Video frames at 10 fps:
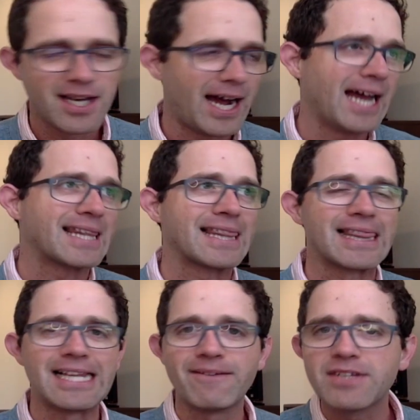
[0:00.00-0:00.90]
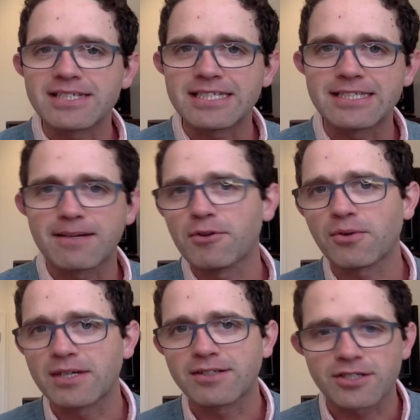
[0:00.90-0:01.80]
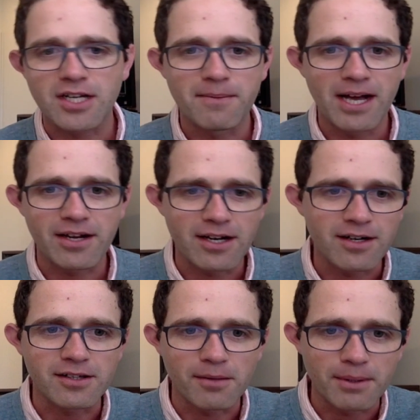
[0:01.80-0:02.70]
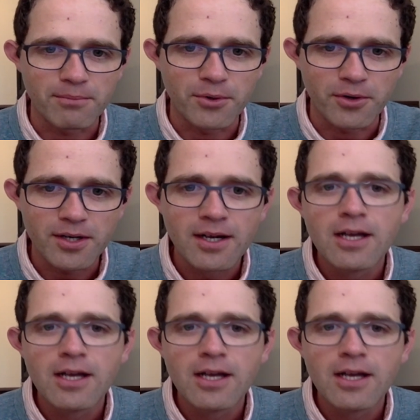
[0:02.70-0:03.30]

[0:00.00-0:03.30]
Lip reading: I'd love to see some of the research come out here a little bit more,